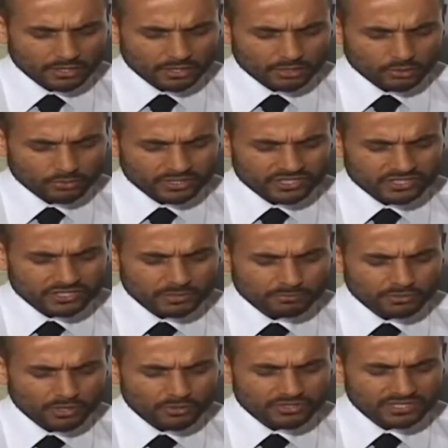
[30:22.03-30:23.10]
Lord, this is a
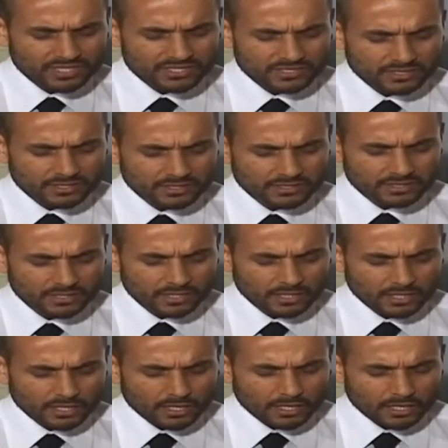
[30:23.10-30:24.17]
process that
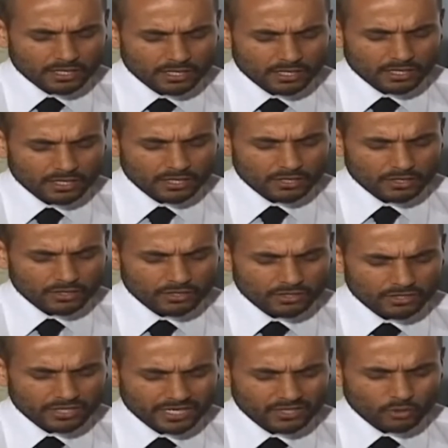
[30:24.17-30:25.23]
uh,
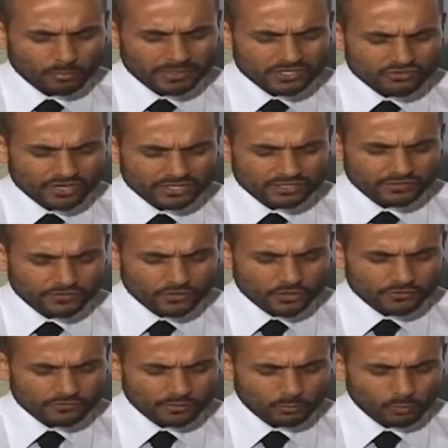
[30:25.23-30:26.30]
cannot be transferred
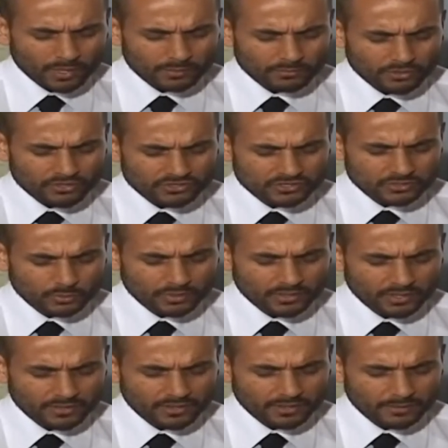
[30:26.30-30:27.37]
from one person to
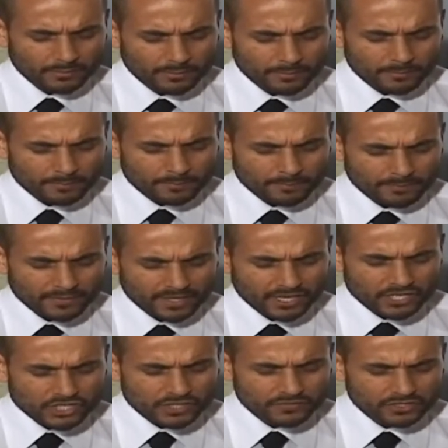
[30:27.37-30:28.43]
another.
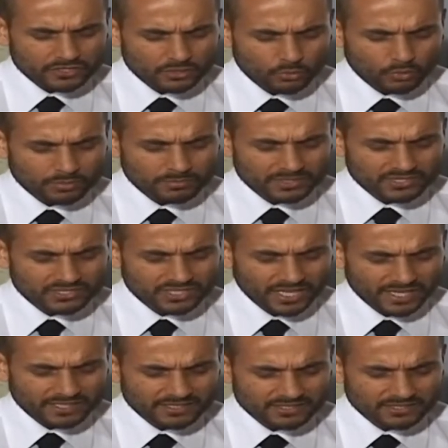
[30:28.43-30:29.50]
Each of us, Lord, must
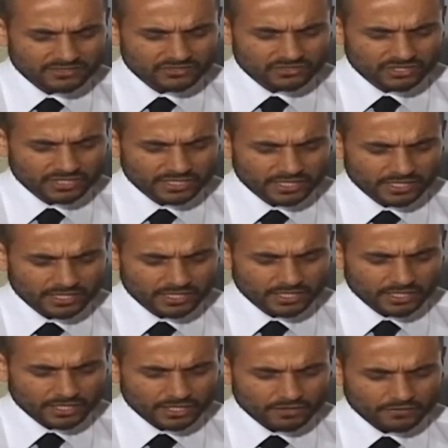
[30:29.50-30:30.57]
taste and see
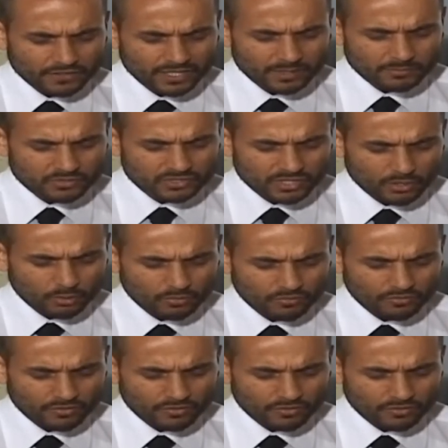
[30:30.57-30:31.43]
for himself